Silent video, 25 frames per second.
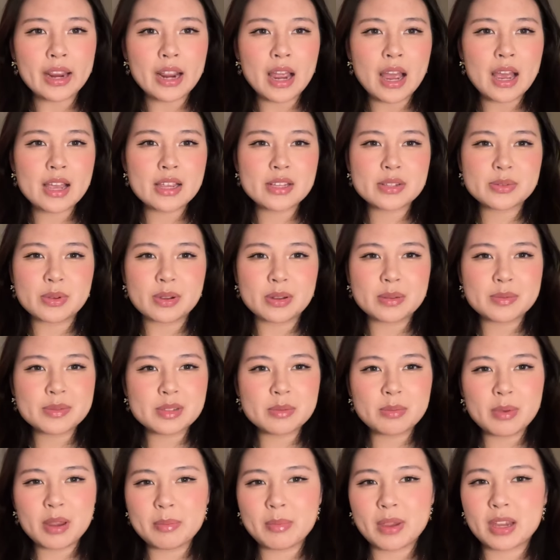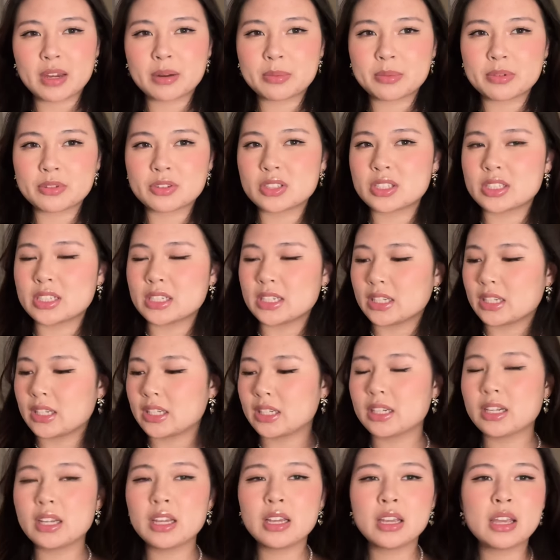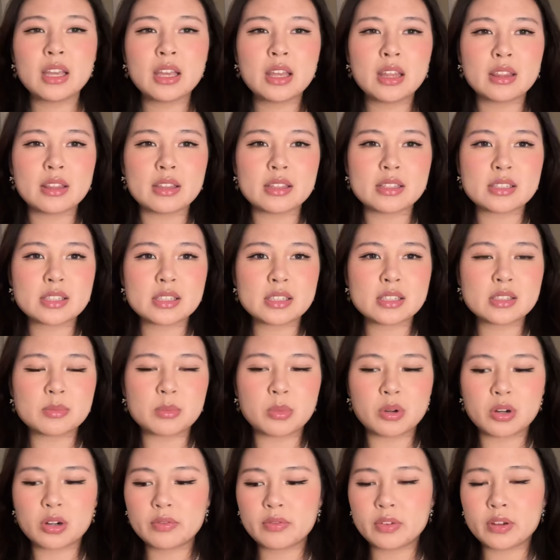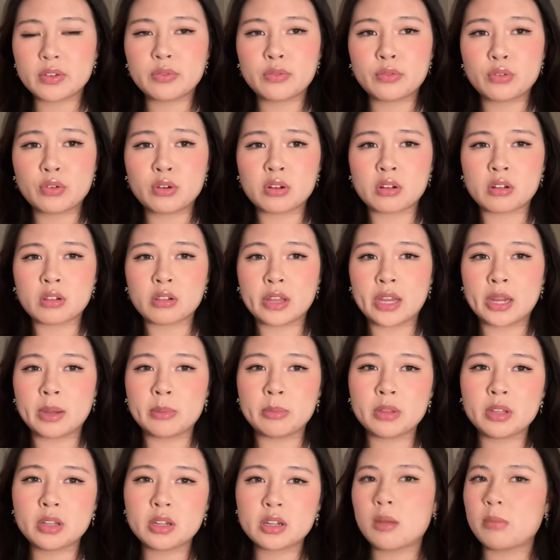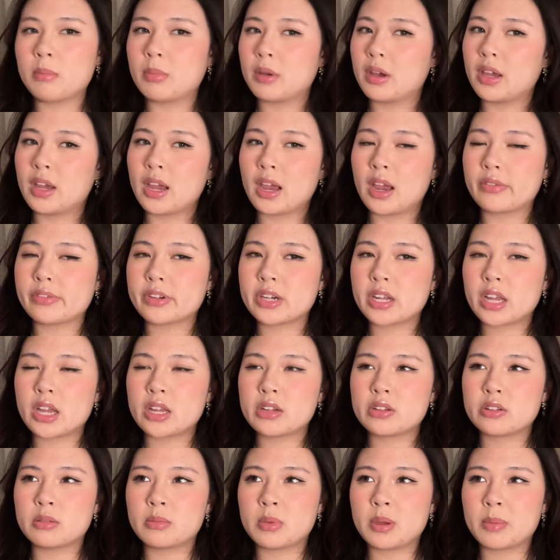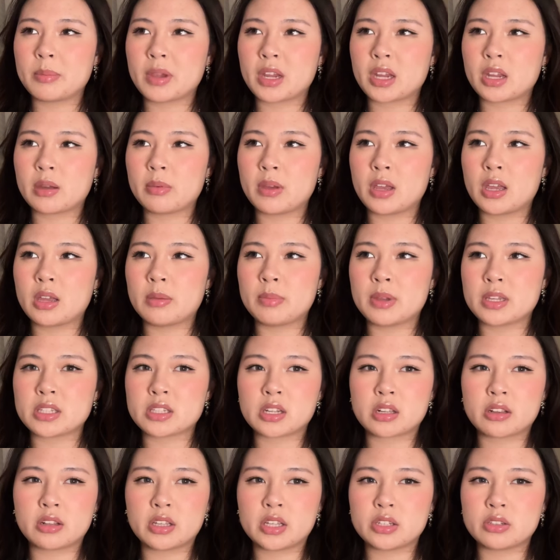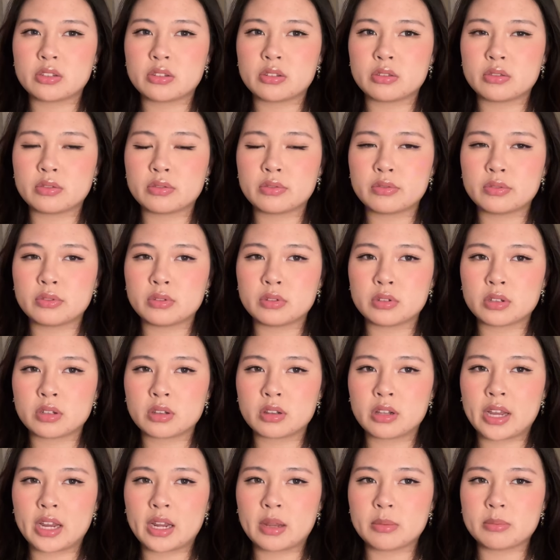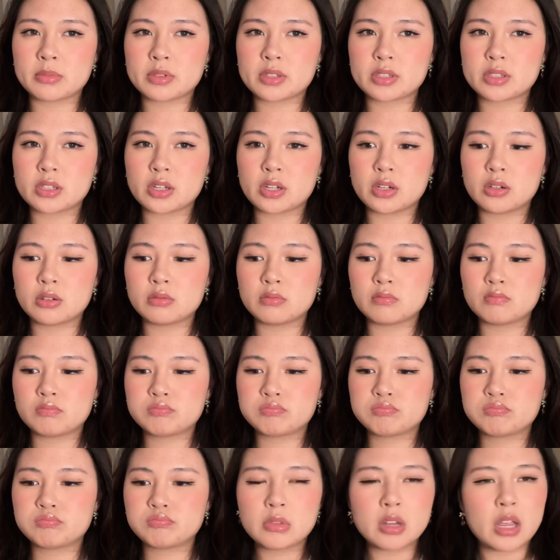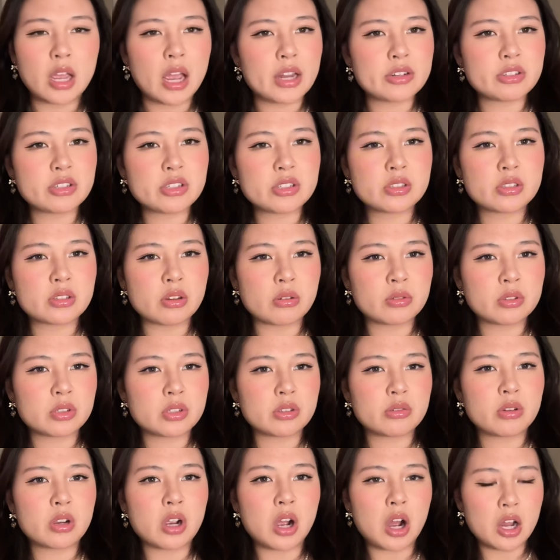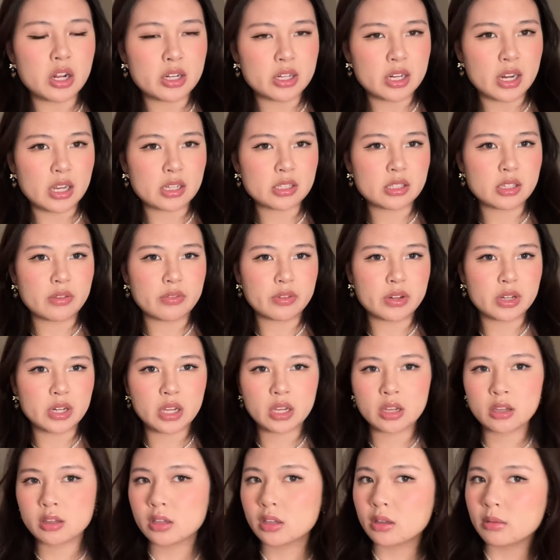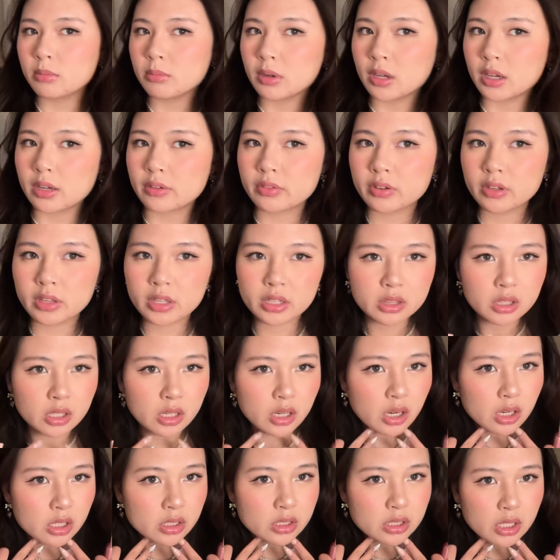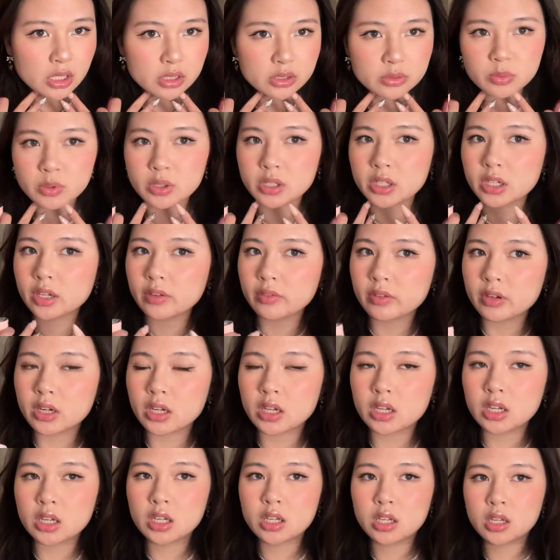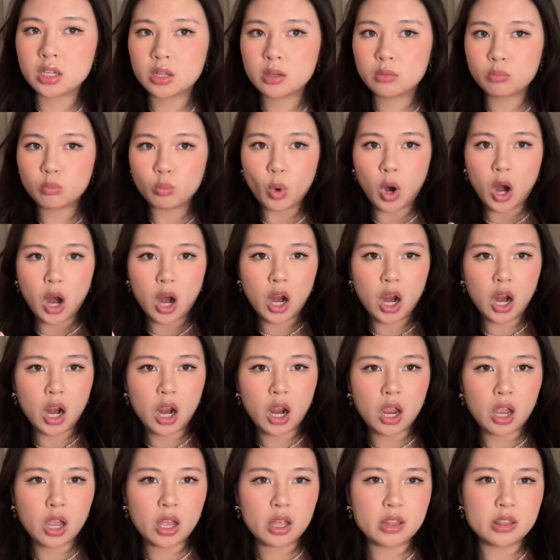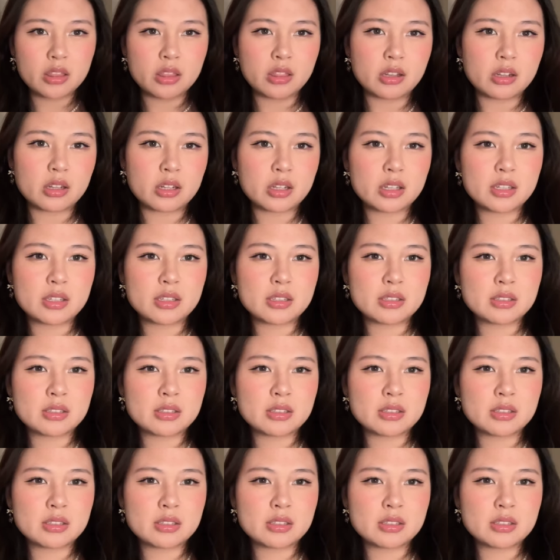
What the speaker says: guys, welcome to my makeup routine. This is more of a full glam look, but every day I do my makeup, I basically do full glam. So I just don't do contacts every day, but I feel like the contacts really give it a look.